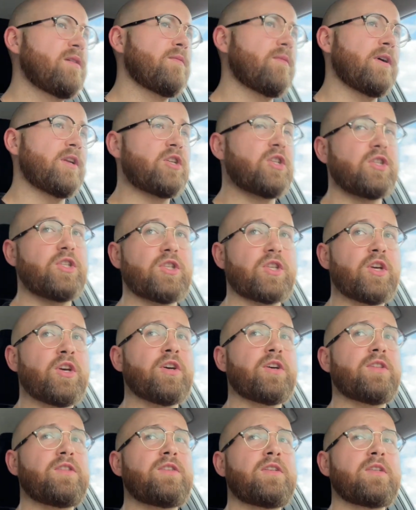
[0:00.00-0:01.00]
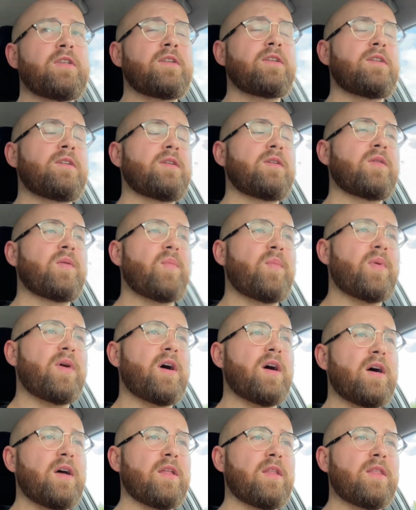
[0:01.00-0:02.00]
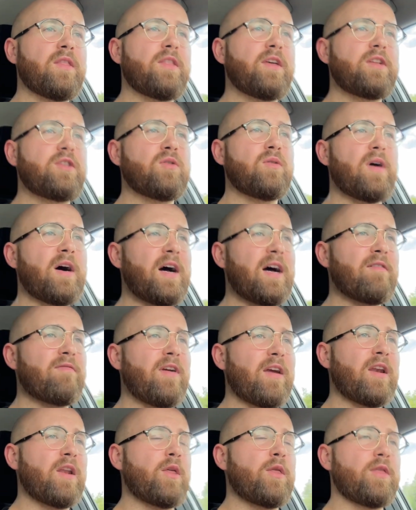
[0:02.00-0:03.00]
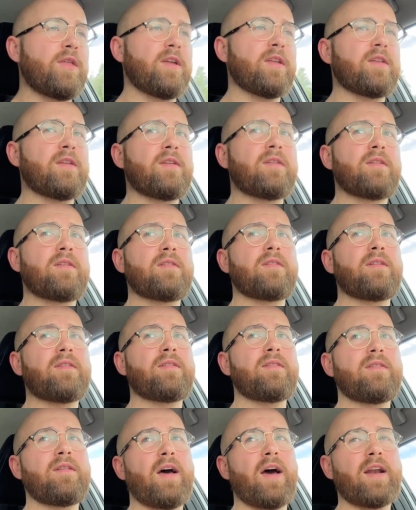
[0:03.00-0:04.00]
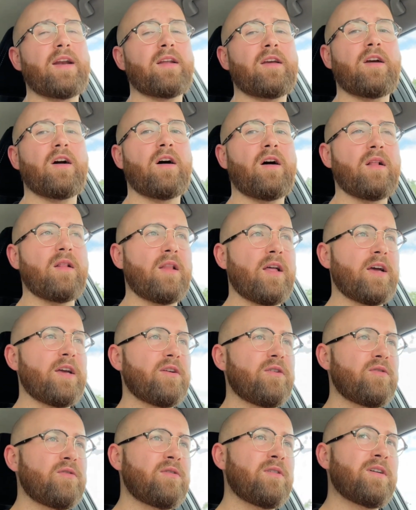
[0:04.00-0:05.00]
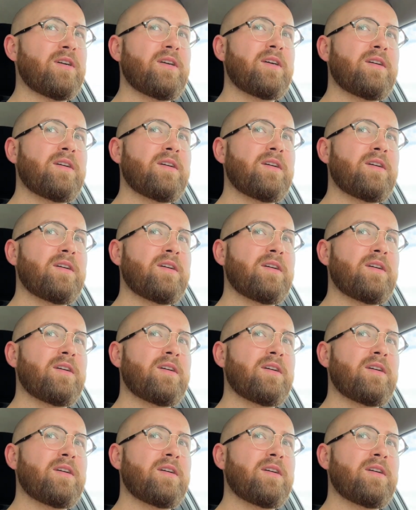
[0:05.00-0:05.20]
which is good, but they don't have anything in Carlisle.